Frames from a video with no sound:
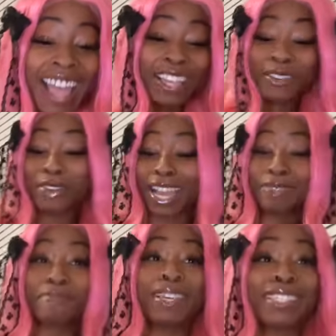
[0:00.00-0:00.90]
you like
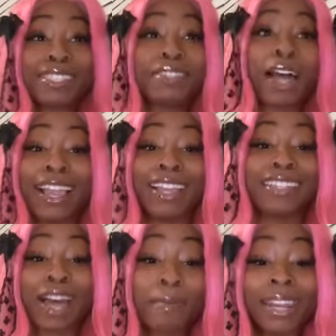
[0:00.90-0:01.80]
to be like
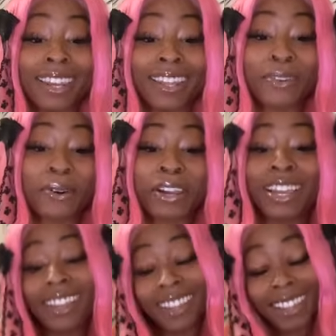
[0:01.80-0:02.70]
dominated or
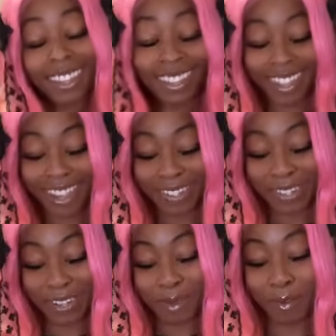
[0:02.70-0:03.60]
I don't
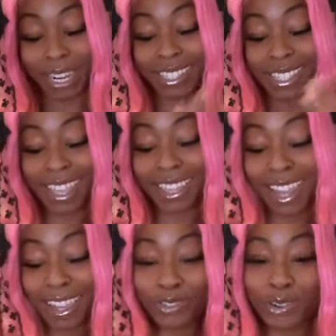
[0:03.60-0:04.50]
know if you like to take
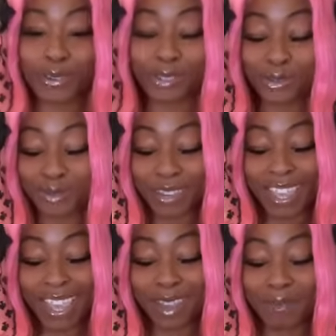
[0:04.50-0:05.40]
like control to it.
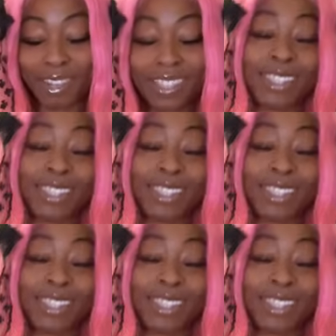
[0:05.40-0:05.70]
Hey, but